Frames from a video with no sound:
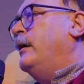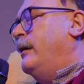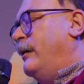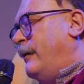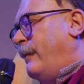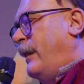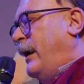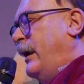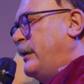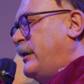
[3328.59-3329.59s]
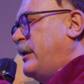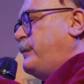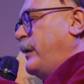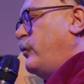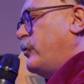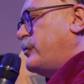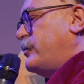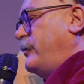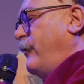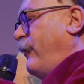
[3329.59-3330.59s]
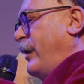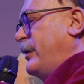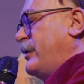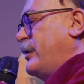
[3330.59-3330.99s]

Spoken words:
It is because the very